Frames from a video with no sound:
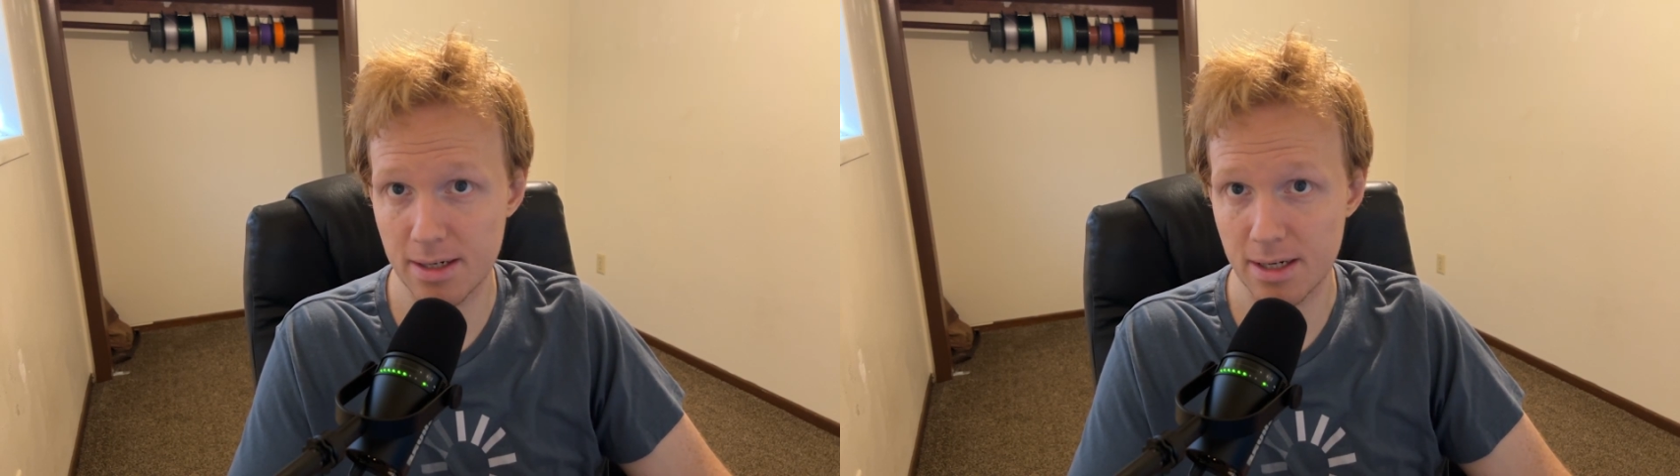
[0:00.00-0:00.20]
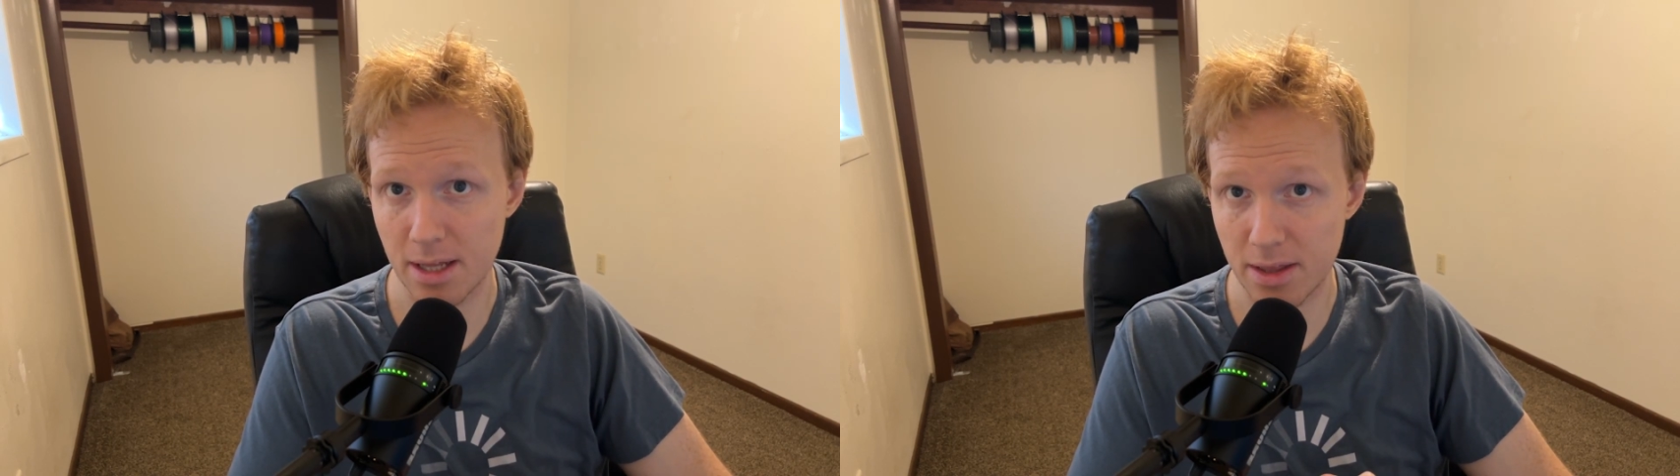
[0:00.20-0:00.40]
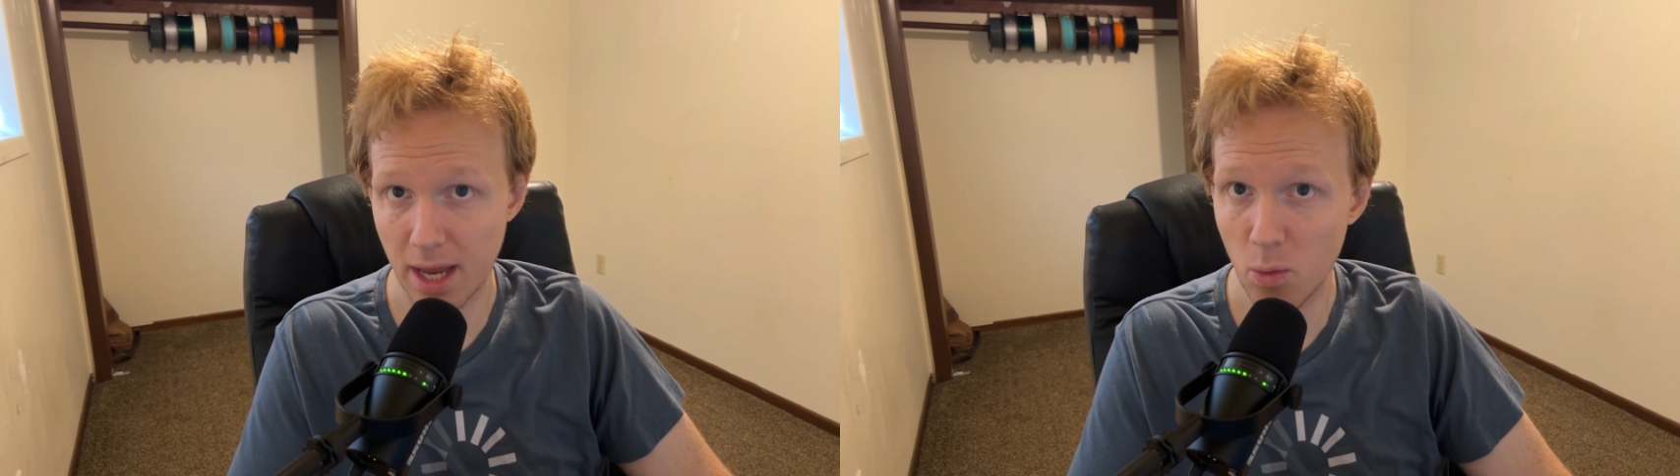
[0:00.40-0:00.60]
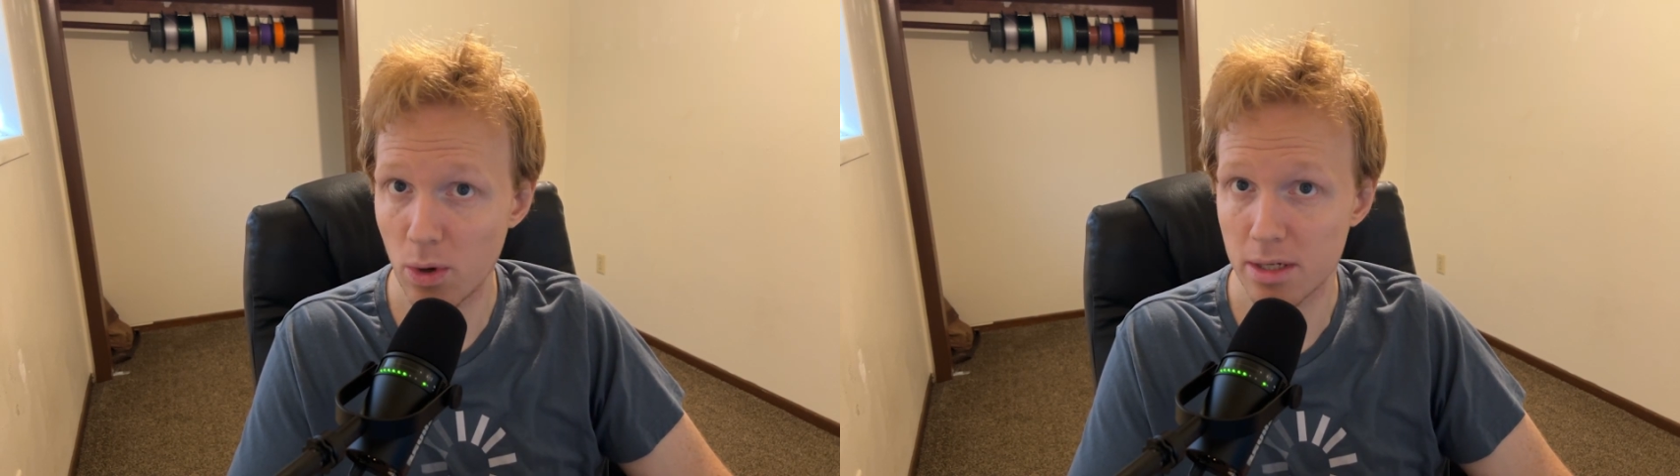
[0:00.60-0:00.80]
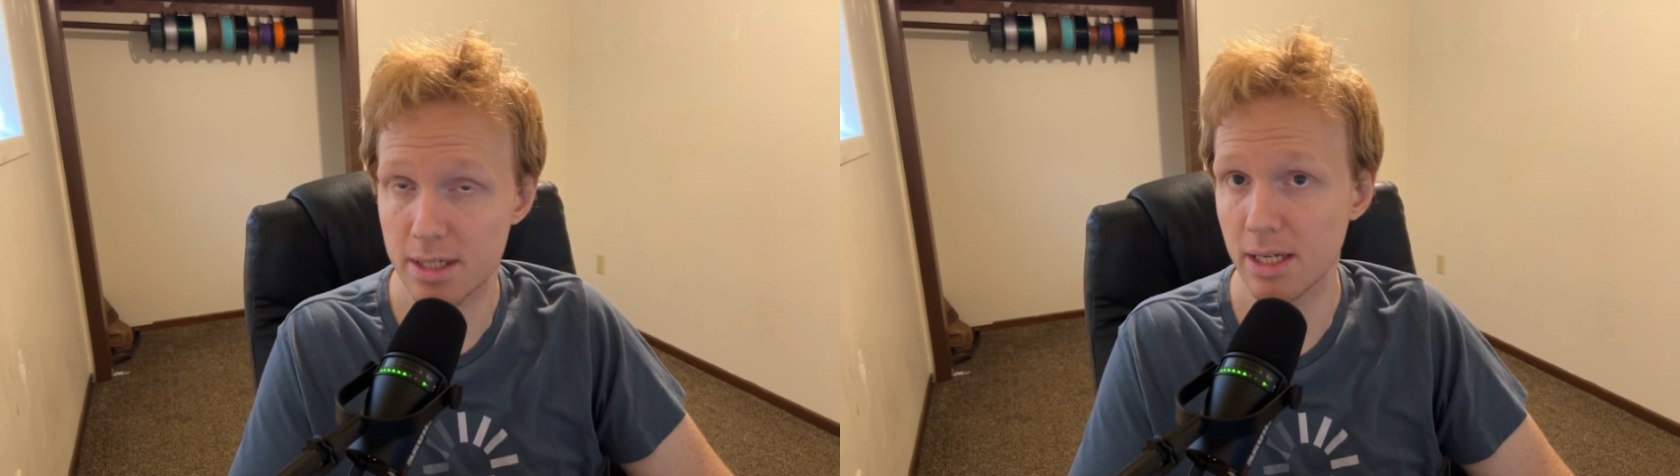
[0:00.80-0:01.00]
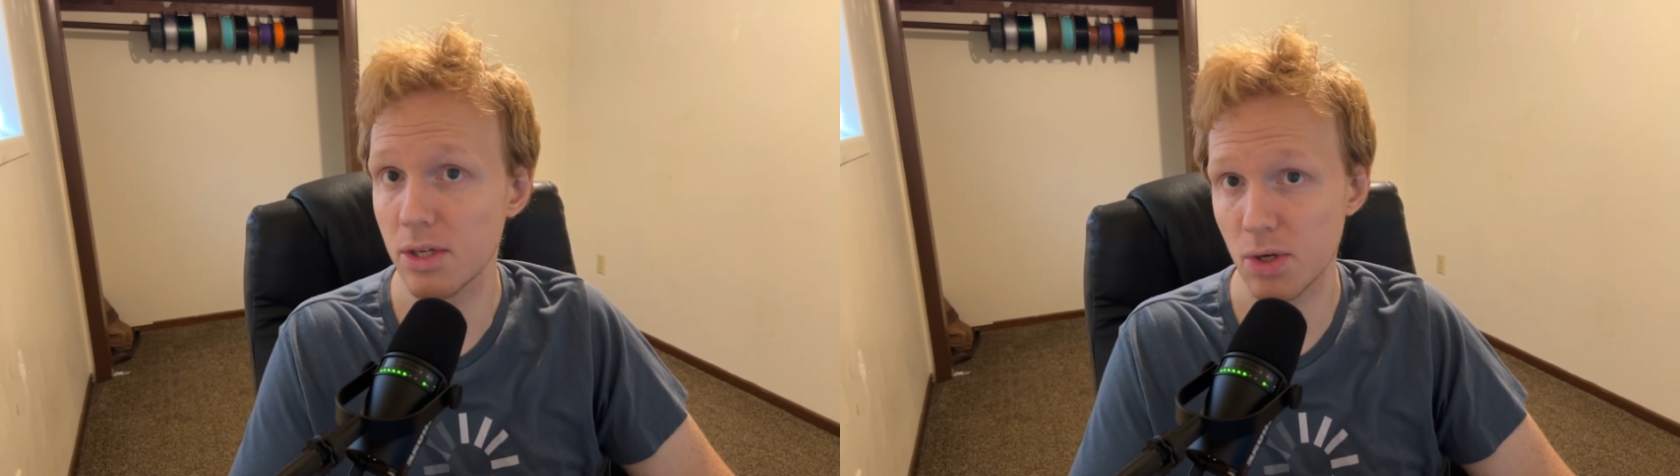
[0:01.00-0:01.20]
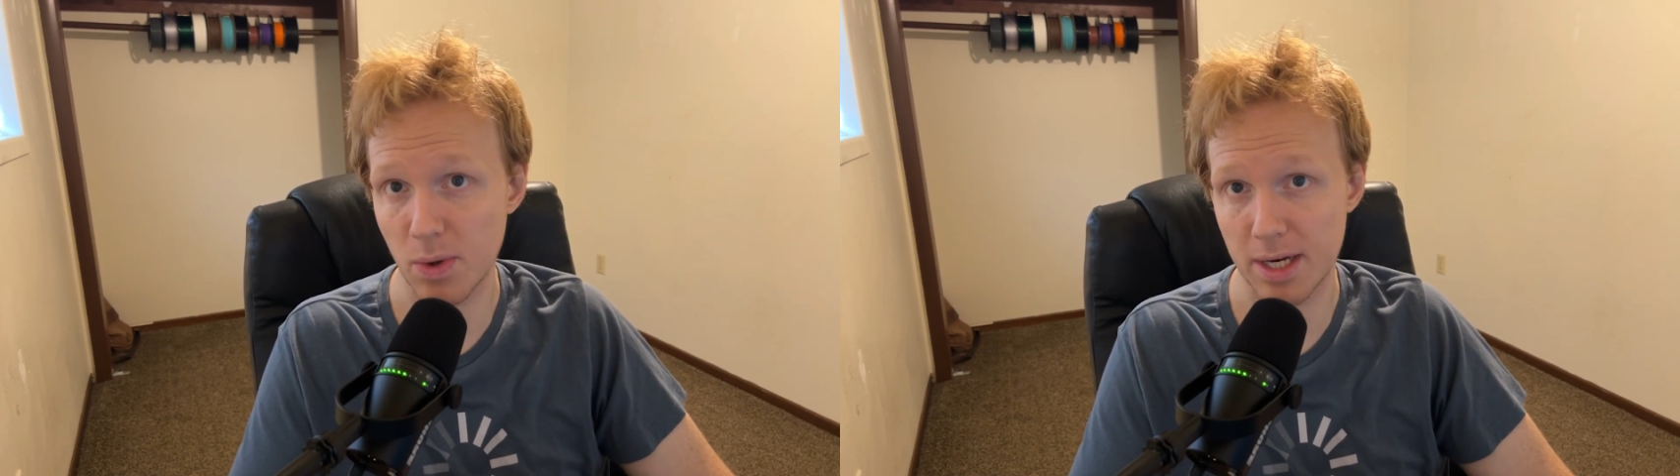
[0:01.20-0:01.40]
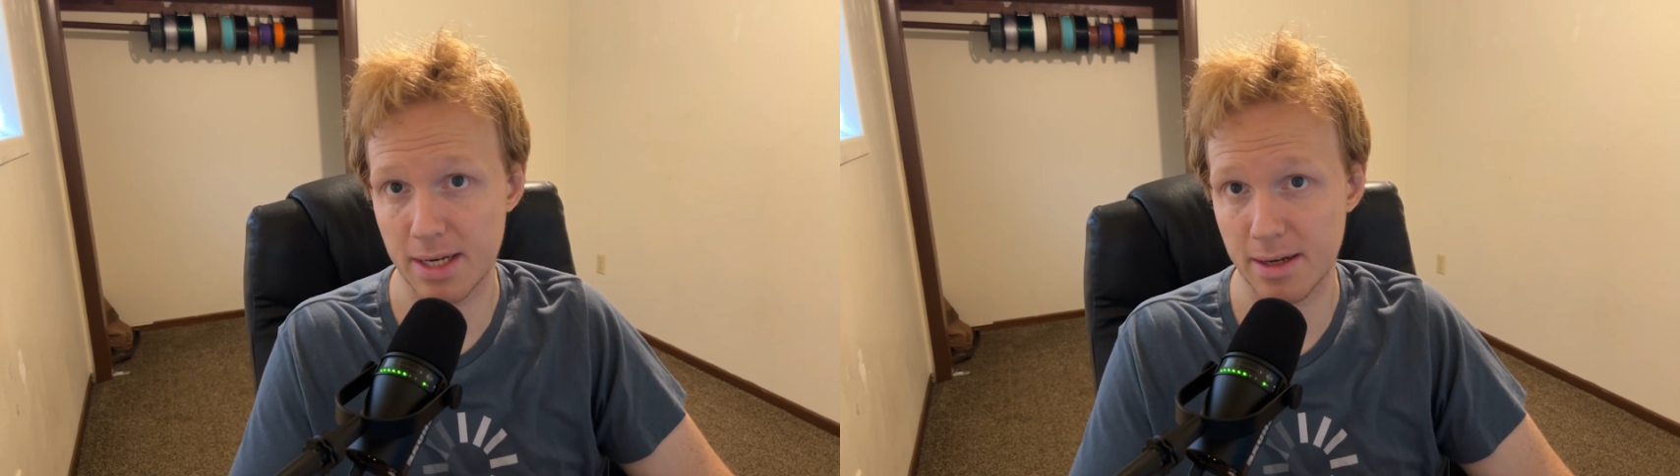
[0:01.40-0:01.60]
they will still do it.